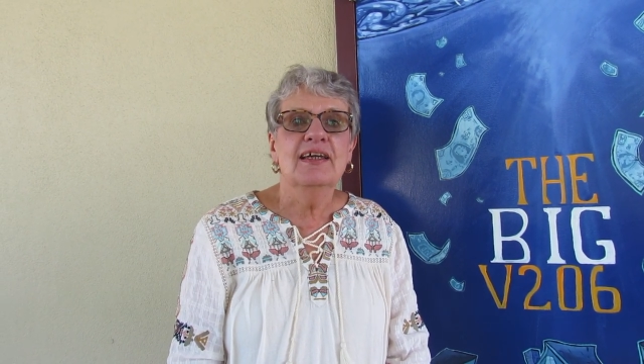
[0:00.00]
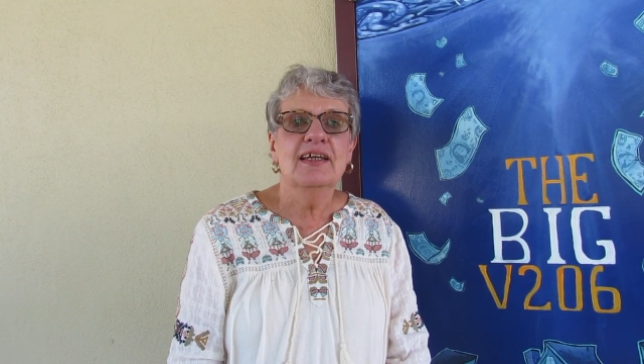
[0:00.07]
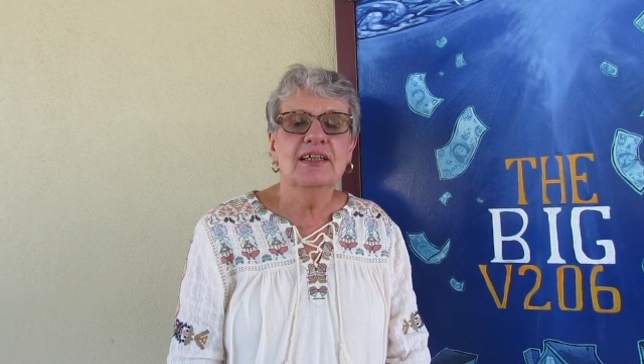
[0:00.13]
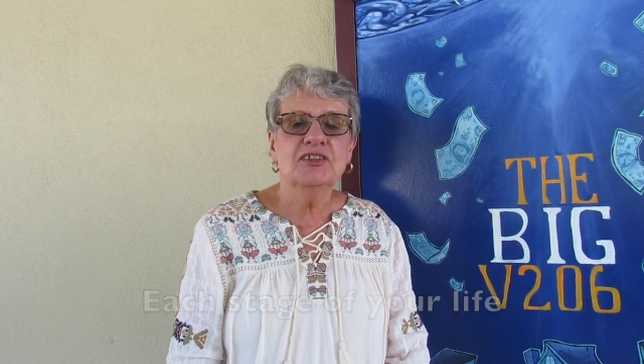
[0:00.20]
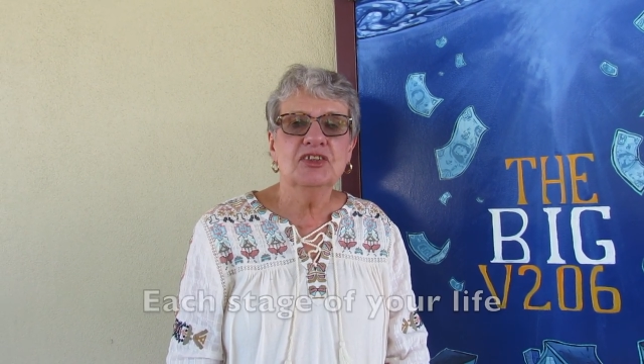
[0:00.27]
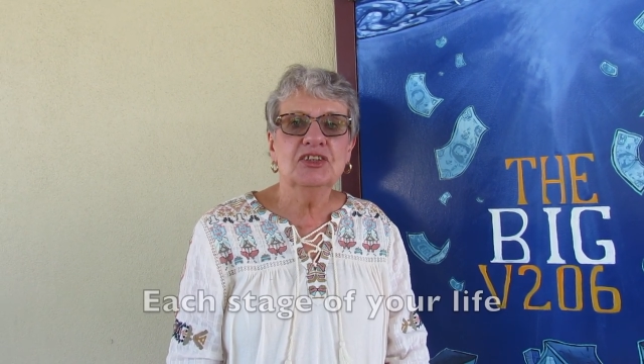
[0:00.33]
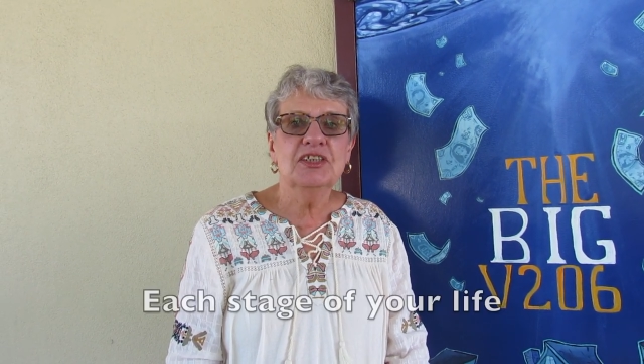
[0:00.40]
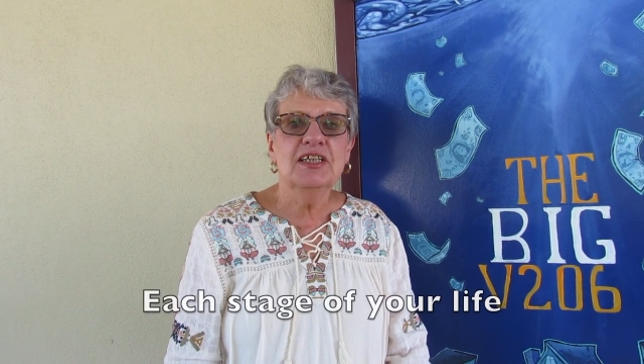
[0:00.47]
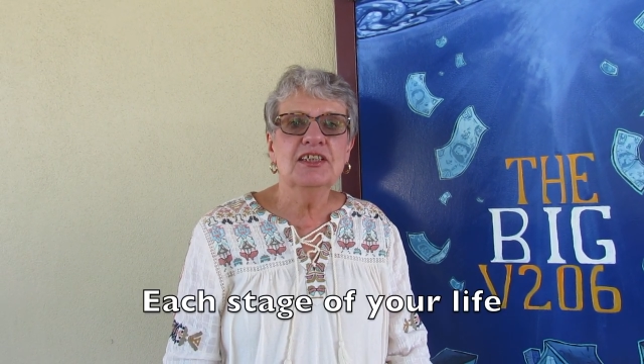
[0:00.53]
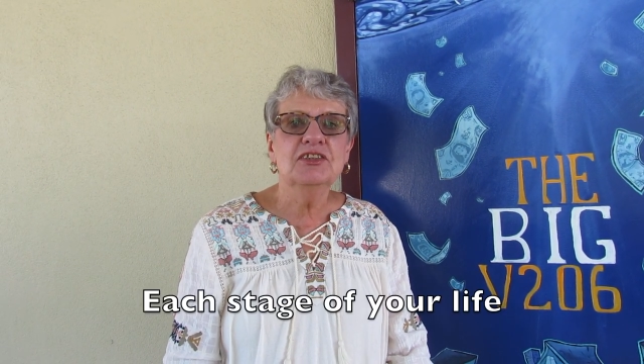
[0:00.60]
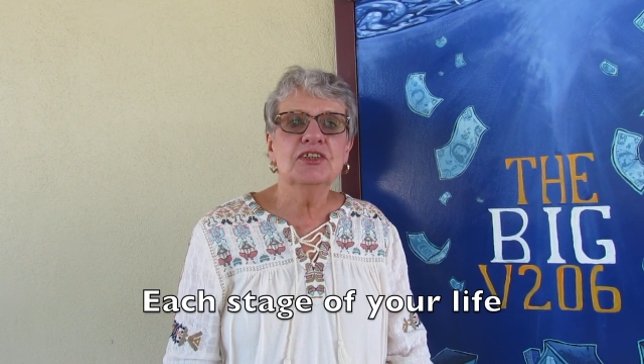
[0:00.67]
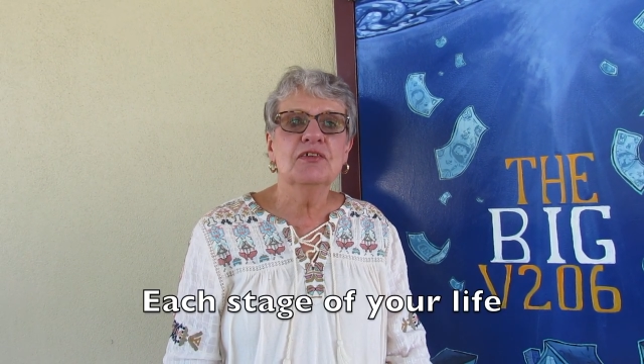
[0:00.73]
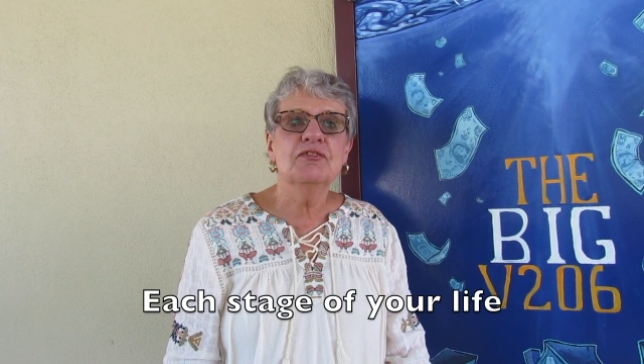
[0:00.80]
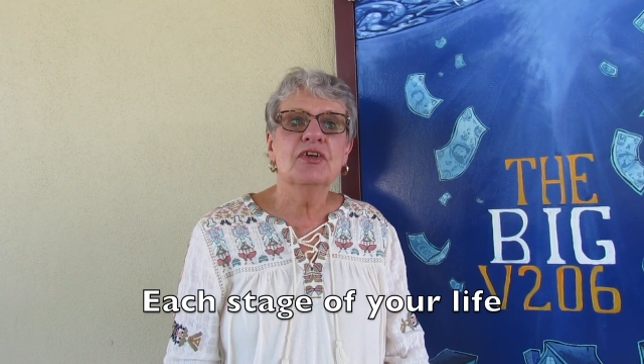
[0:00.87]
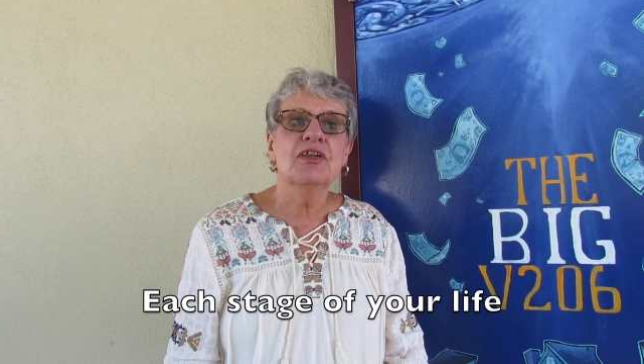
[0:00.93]
Each
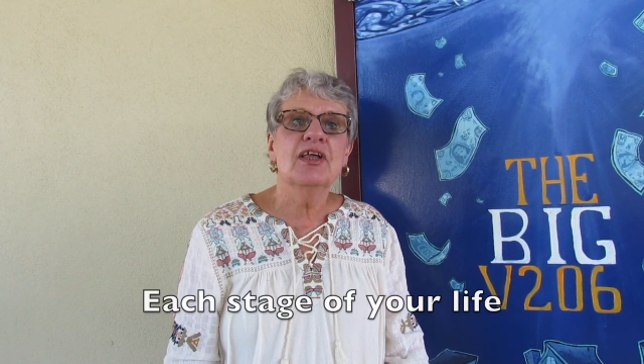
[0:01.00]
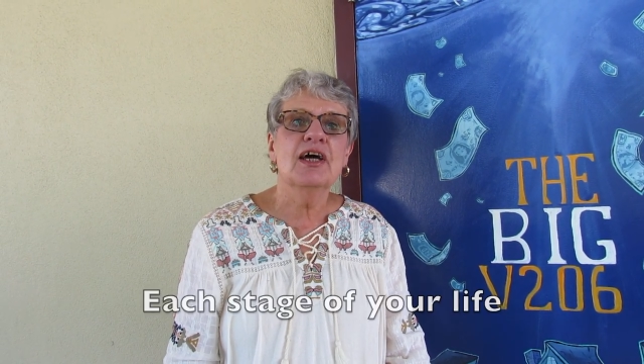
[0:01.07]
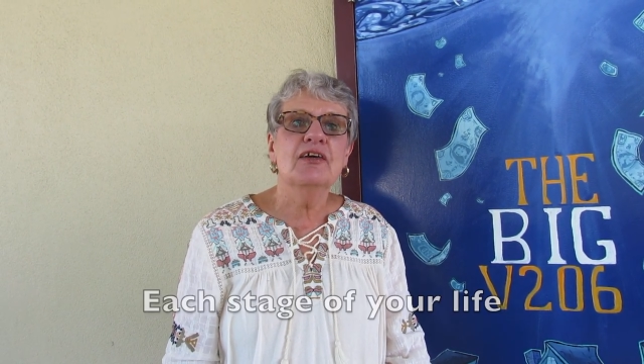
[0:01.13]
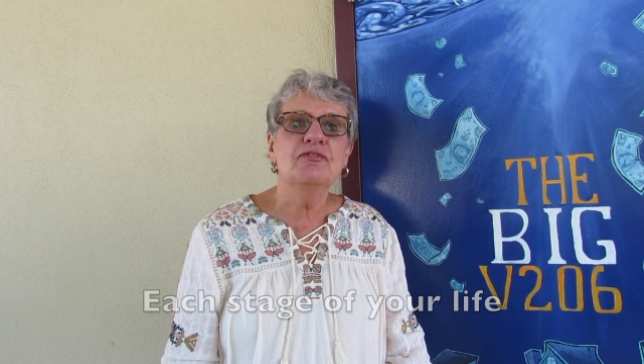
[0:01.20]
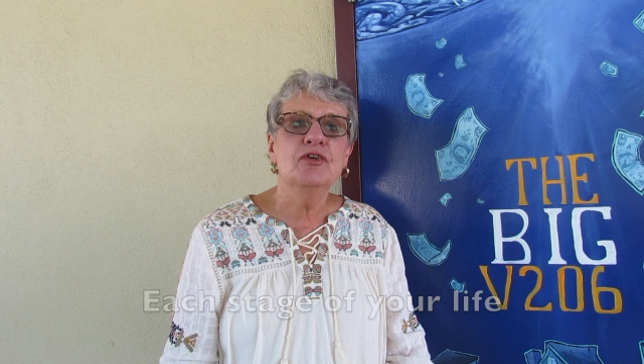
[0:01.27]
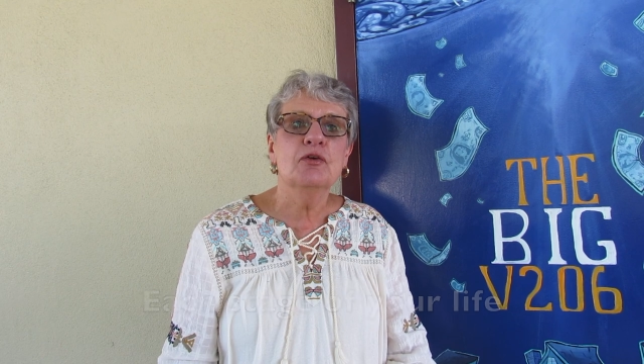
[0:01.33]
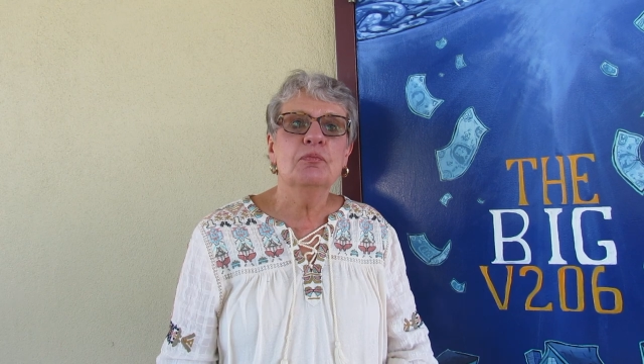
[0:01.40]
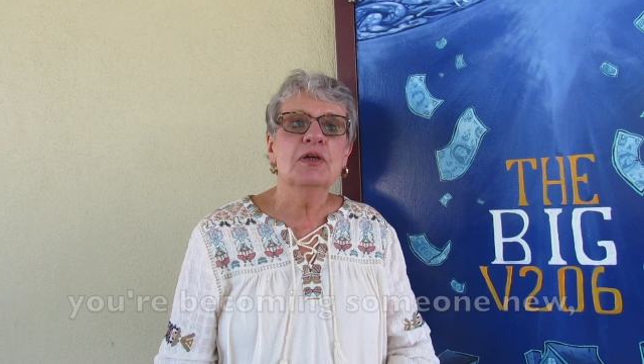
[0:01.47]
stage of your life, you're